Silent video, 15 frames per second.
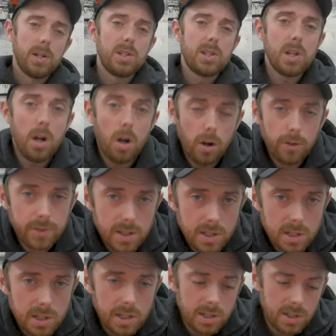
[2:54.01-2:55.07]
we're going to start off
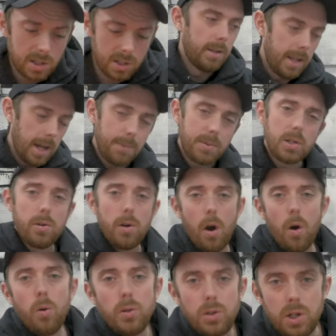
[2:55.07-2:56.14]
this list. The absolute
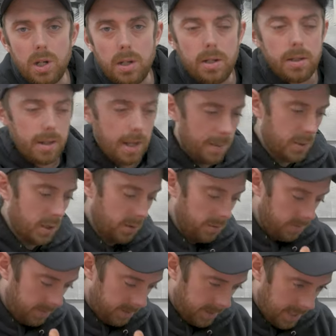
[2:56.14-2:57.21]
O G, the
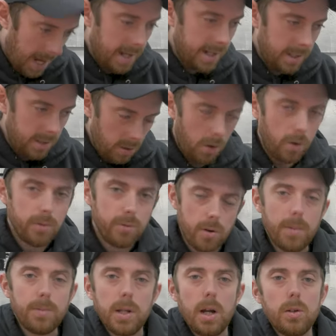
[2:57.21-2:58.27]
absolute daddy of
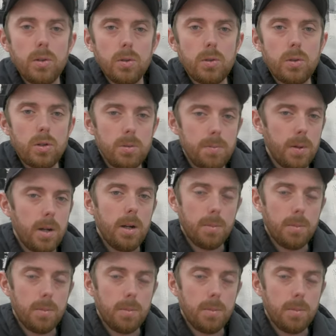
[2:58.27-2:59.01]
reptile YouTube,